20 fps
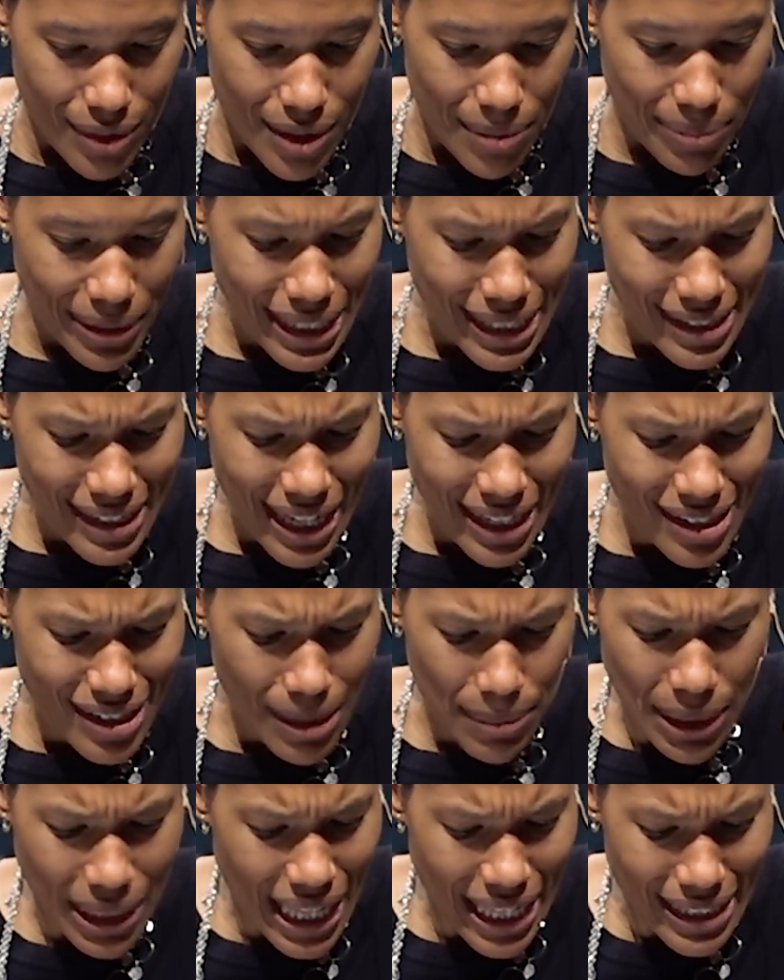But he said to
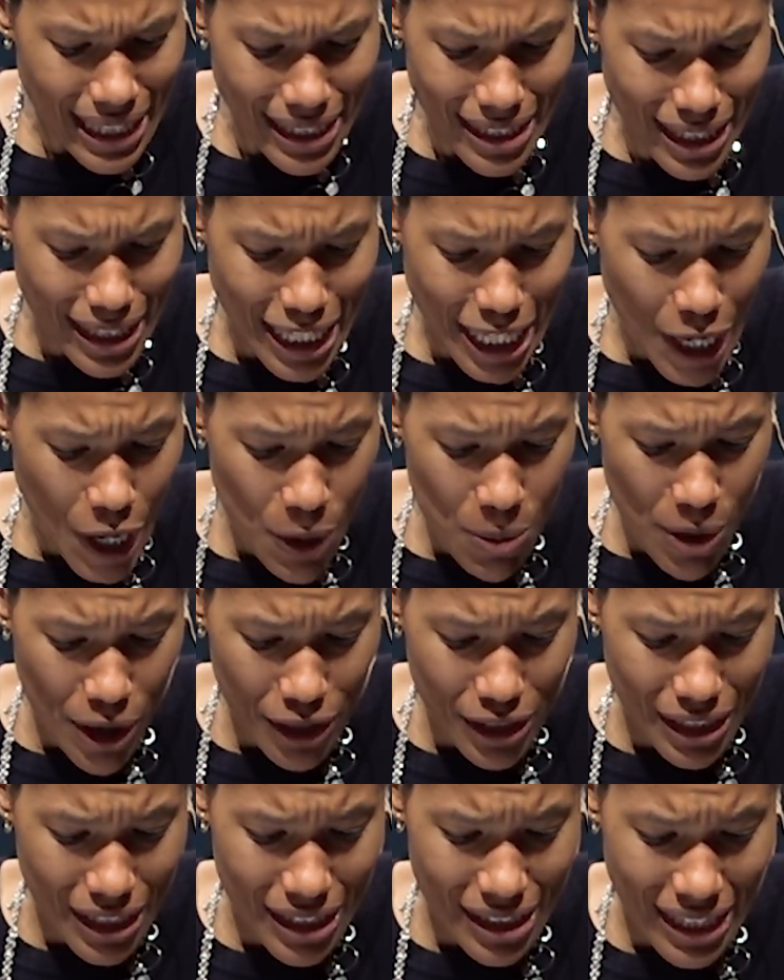them, 'Unless I see the nail
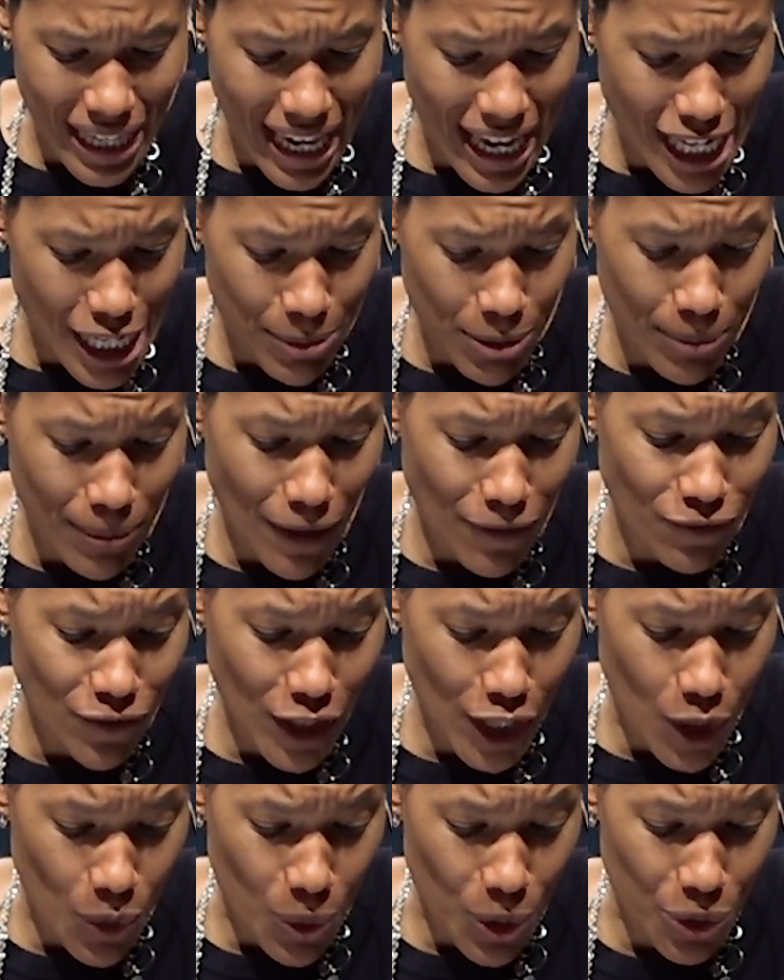marks in his hand and put my
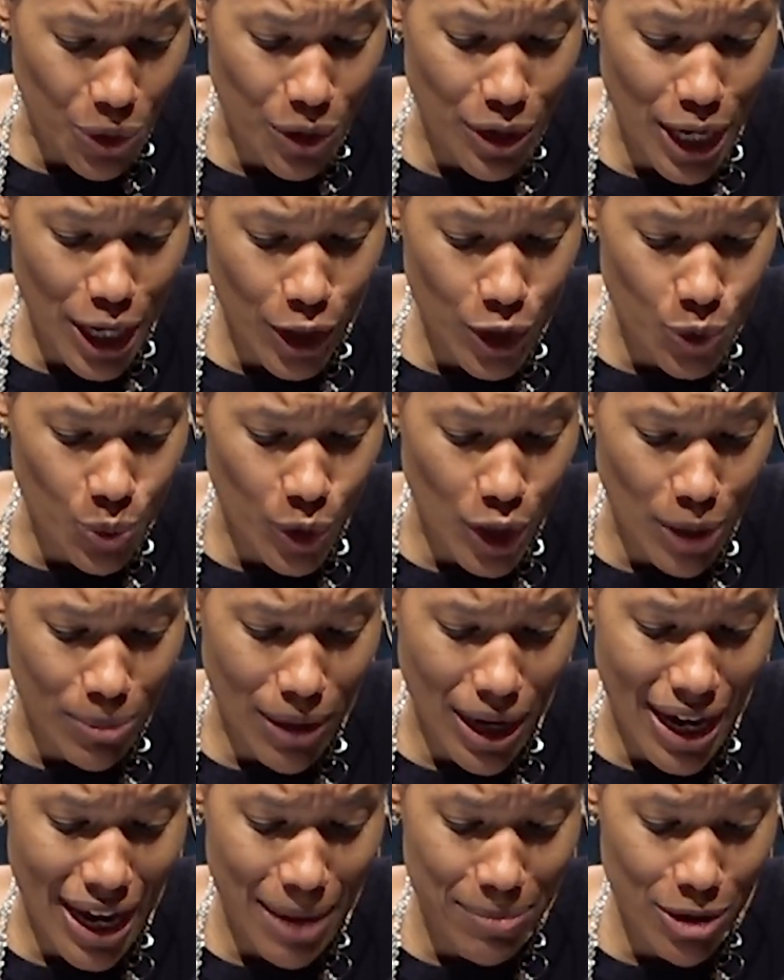finger where the nails were
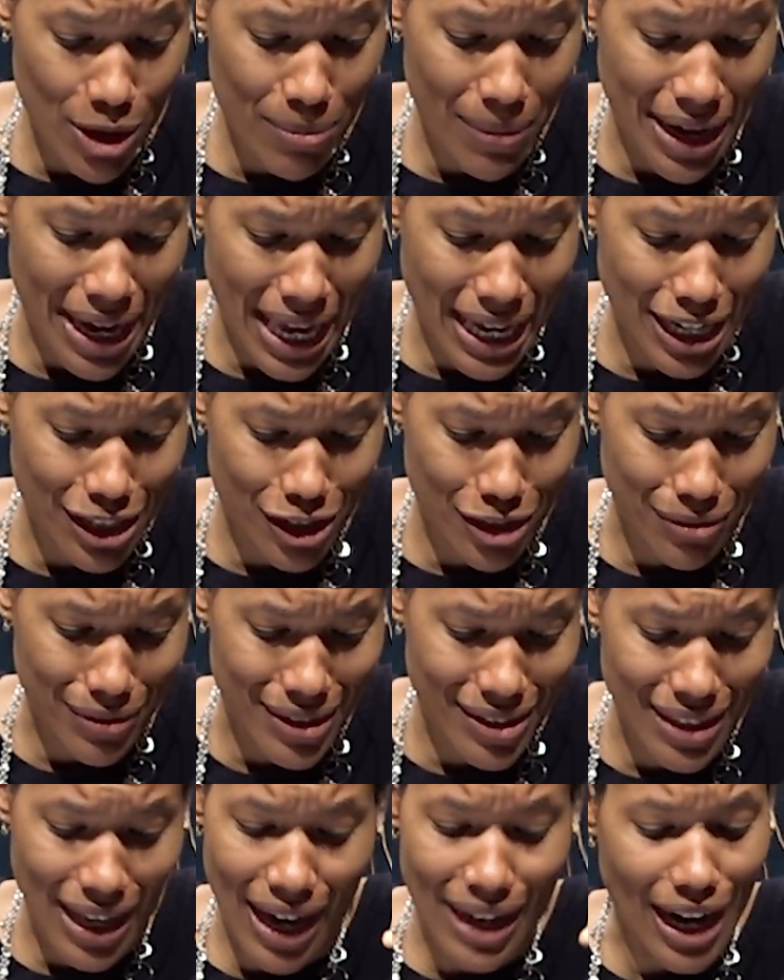and put my hand into his
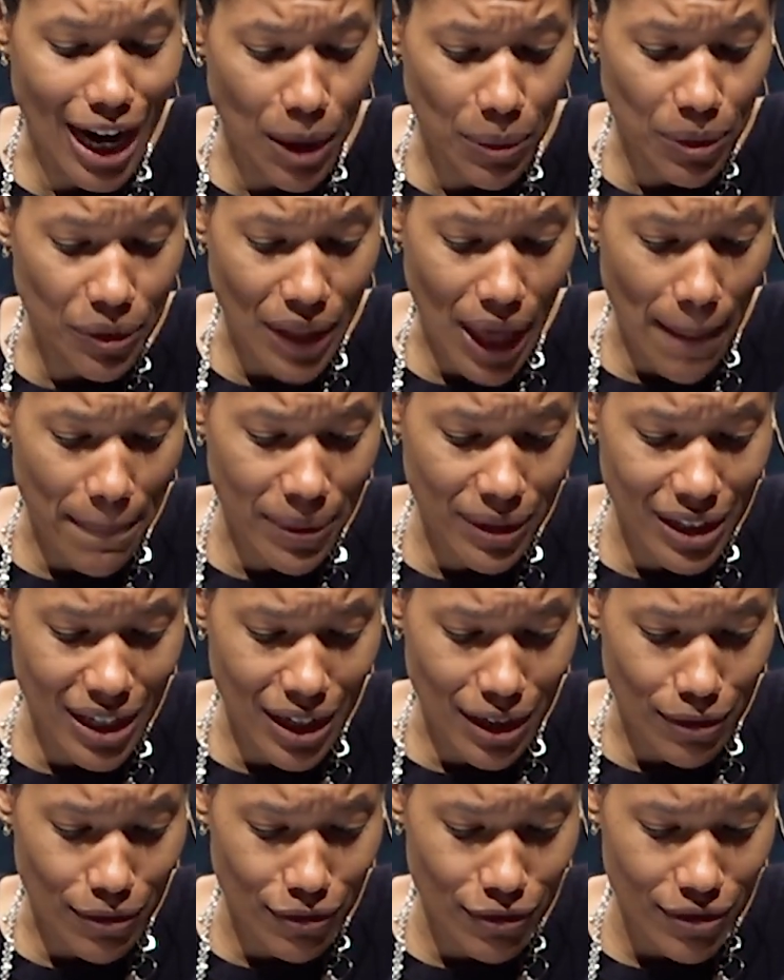side, I will not
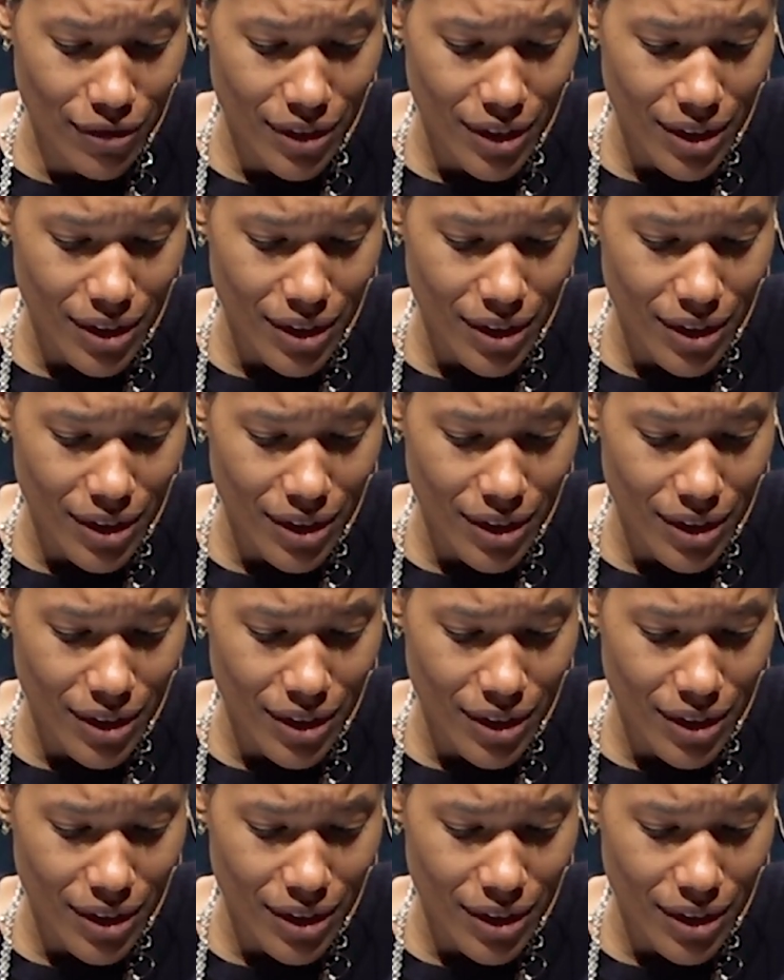believe.'